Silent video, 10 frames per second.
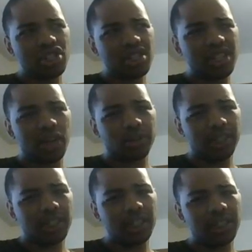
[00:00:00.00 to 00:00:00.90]

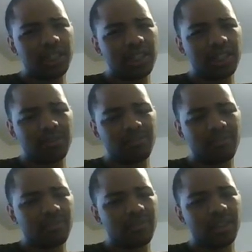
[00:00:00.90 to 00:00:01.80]
DLC
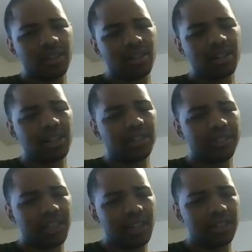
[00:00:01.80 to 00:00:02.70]
uh,
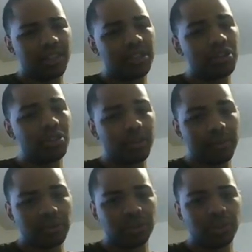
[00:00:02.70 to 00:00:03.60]
thing that they're looking
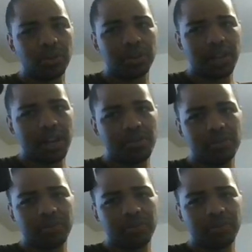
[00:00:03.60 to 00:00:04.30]
for Sora now.